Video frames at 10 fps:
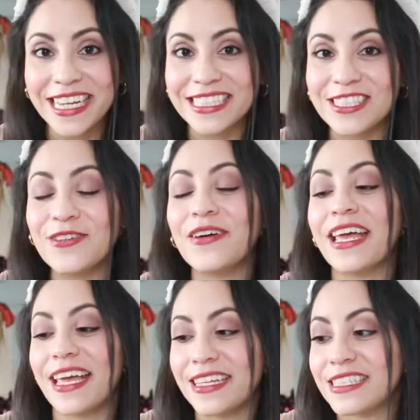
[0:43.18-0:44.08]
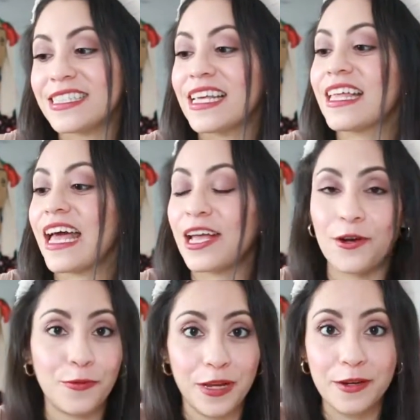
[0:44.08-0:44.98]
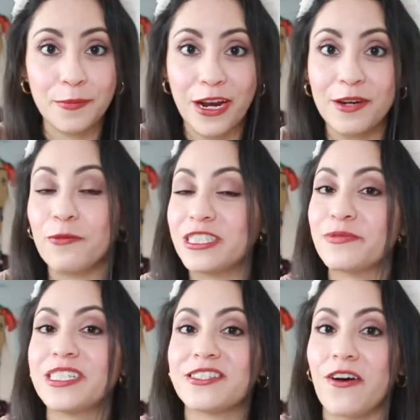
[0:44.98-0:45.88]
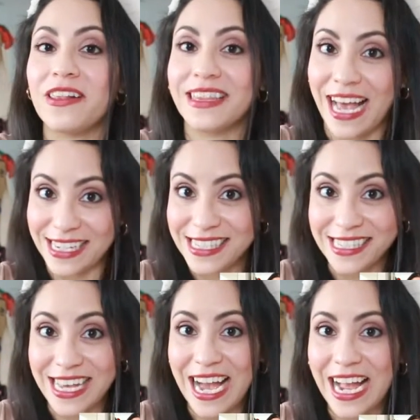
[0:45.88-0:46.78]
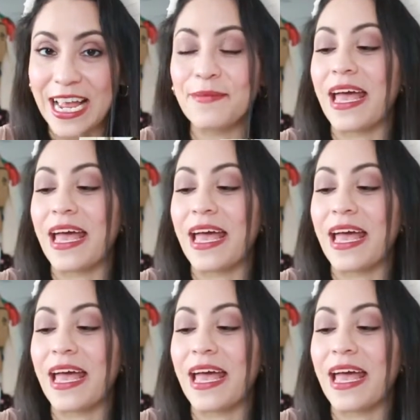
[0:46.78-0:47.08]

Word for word: into it's a Korean brand which we saw last time